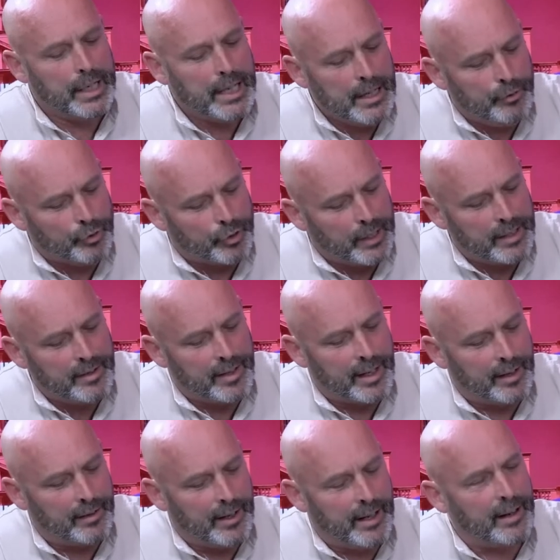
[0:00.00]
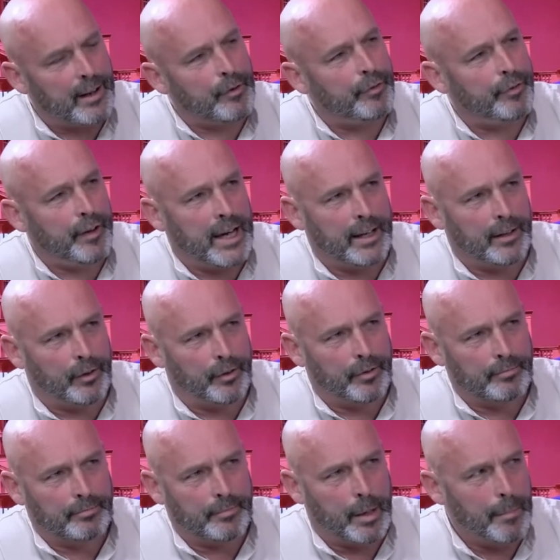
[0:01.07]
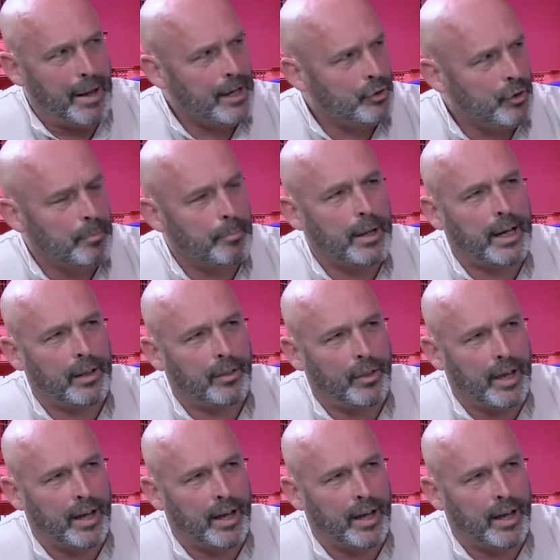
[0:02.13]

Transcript: Imagine back then, before people were woken up